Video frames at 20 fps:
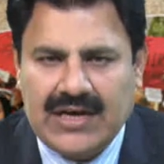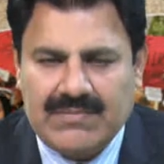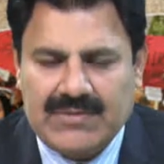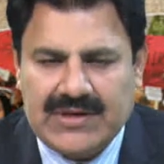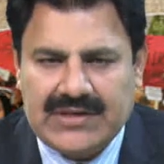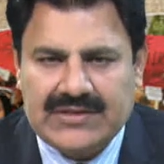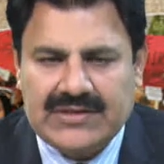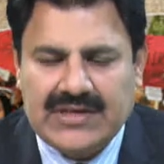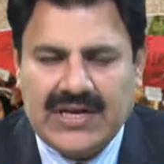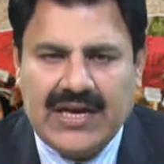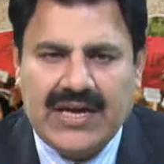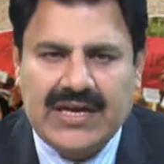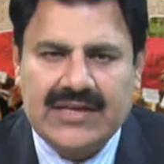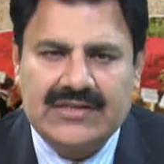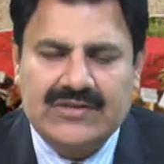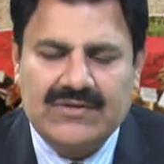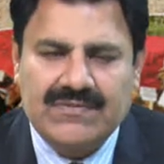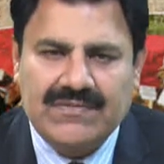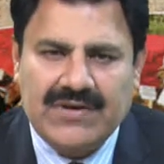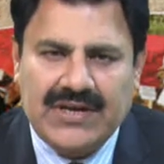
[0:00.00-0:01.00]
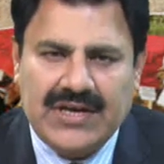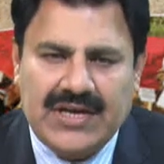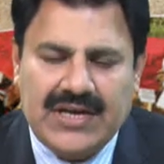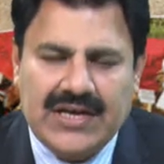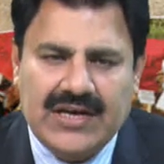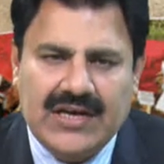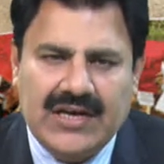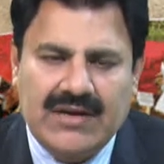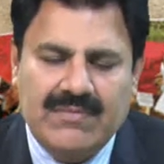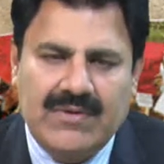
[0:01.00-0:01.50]
stance of
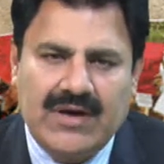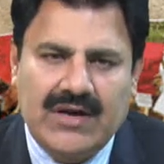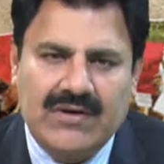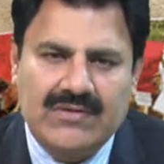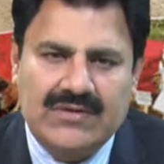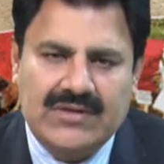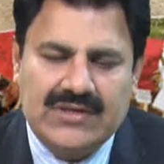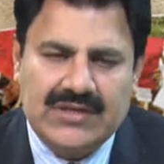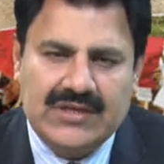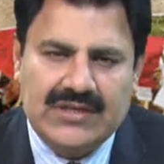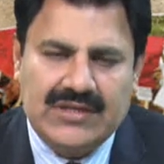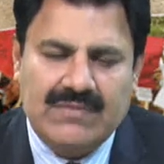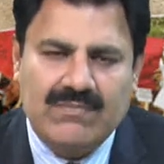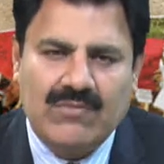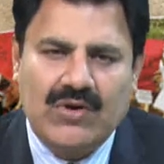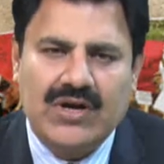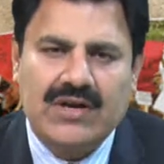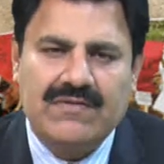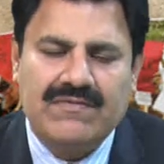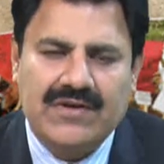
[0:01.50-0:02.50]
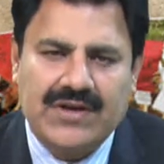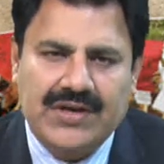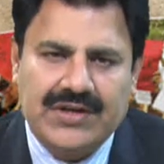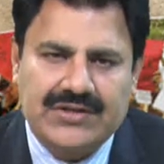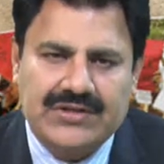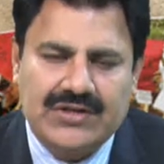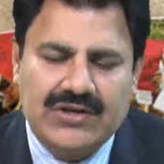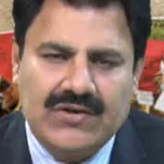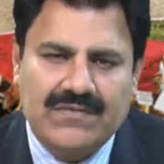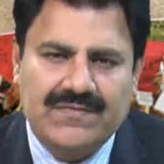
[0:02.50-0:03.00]
India about the
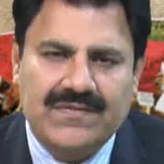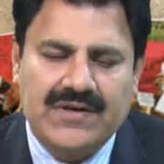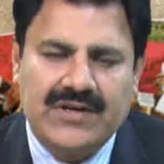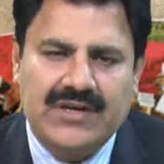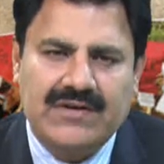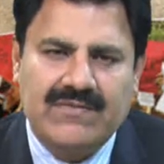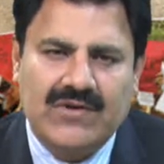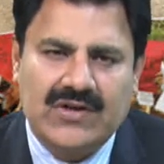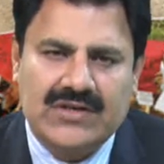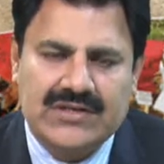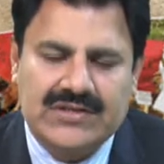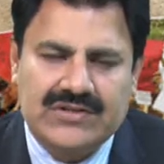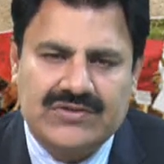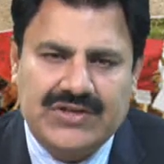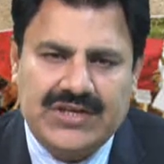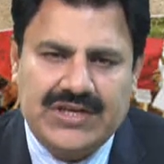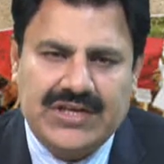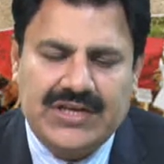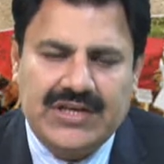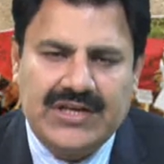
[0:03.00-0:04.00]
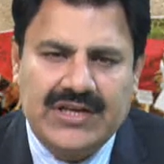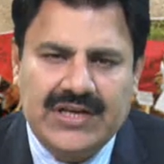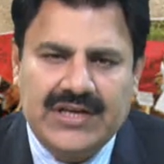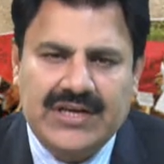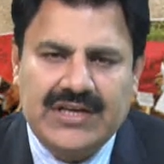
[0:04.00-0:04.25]
modification of Inter-Waters Treaty.